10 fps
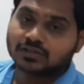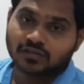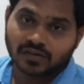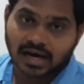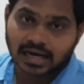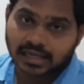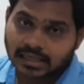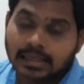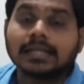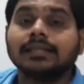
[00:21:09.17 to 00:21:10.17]
of
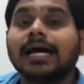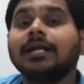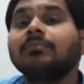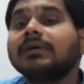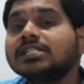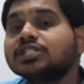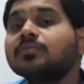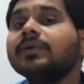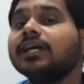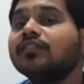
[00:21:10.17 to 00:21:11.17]
R, that
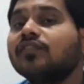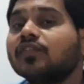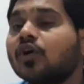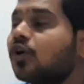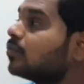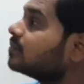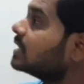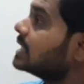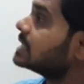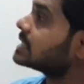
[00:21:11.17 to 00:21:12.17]
must be from
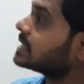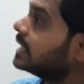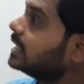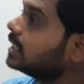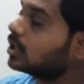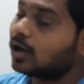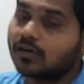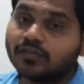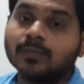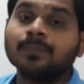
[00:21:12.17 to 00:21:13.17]
the set
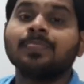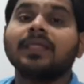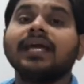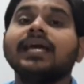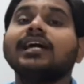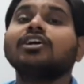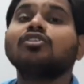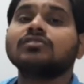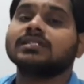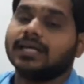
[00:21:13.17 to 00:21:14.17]
of A
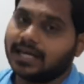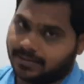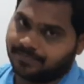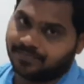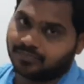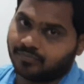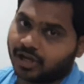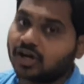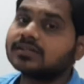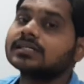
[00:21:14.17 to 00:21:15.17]
cross A,
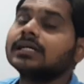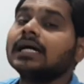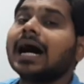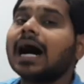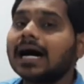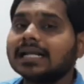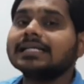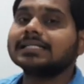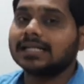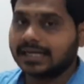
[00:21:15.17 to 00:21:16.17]
because R
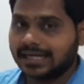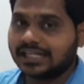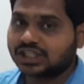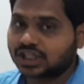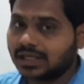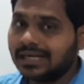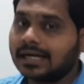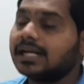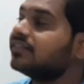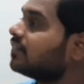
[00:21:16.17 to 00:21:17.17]
is a
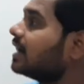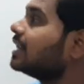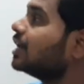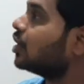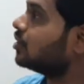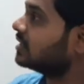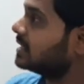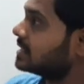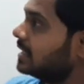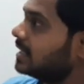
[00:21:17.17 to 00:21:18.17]
relation defining on the
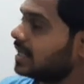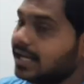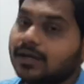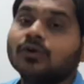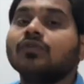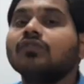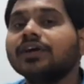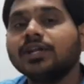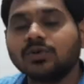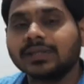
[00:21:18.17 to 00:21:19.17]
set A.
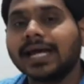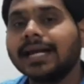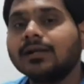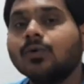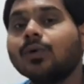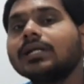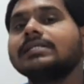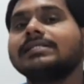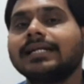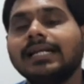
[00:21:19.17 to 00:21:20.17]
We know that. What
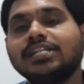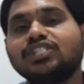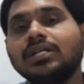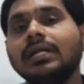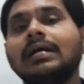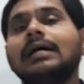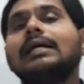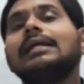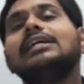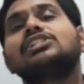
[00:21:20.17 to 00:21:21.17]
is relation?
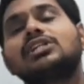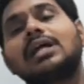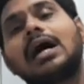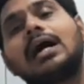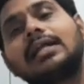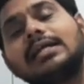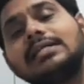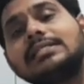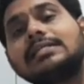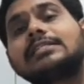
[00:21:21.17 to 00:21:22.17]
Relation R
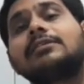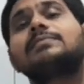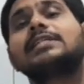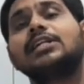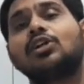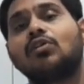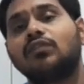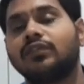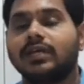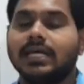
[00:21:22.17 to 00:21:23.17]
is subset
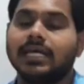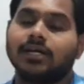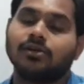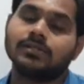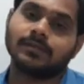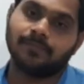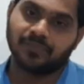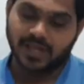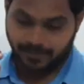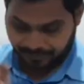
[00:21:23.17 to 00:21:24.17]
of A cross
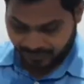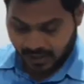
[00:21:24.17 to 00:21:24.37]
A.